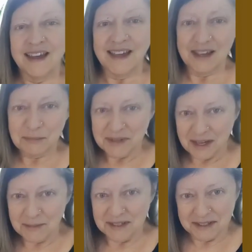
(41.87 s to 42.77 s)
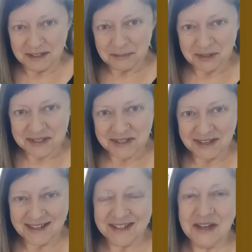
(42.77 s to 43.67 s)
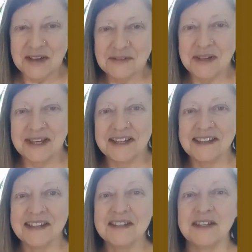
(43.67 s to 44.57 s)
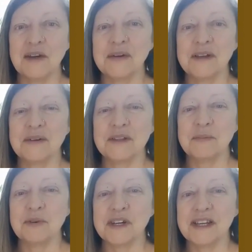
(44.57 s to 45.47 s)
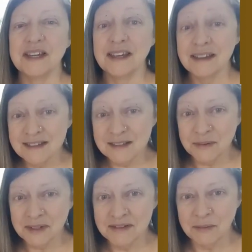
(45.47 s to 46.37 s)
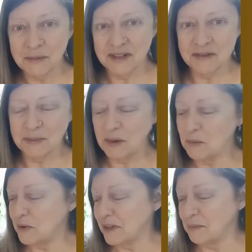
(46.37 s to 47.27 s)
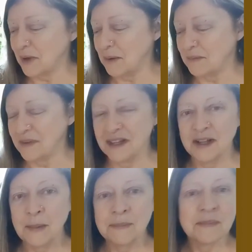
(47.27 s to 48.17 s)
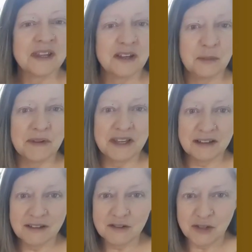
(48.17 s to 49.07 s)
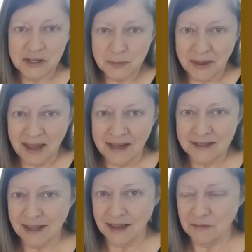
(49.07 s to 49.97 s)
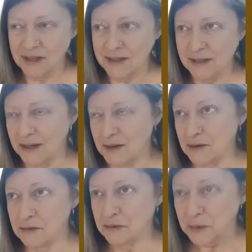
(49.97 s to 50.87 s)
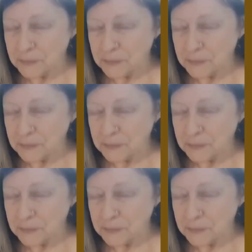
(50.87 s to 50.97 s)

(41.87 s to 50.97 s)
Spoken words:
I am becoming a little more selective and at least knowing what the breed is when someone gives me a wool. I'm a beginner just past that phase of